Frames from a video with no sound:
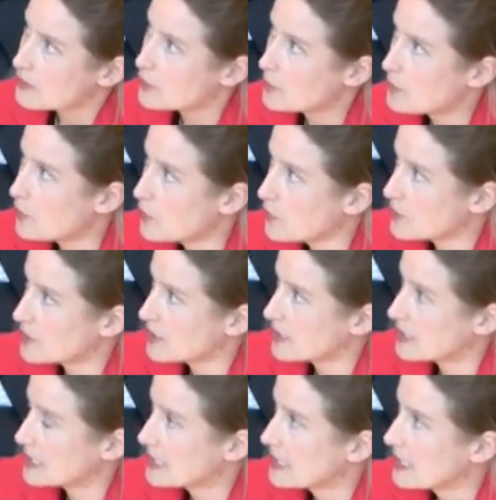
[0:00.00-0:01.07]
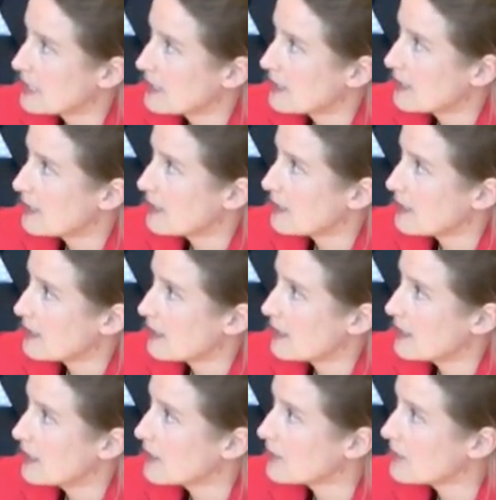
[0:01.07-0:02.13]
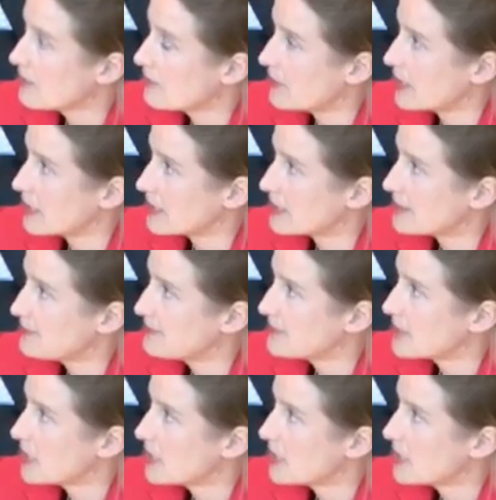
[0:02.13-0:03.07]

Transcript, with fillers: reported another event,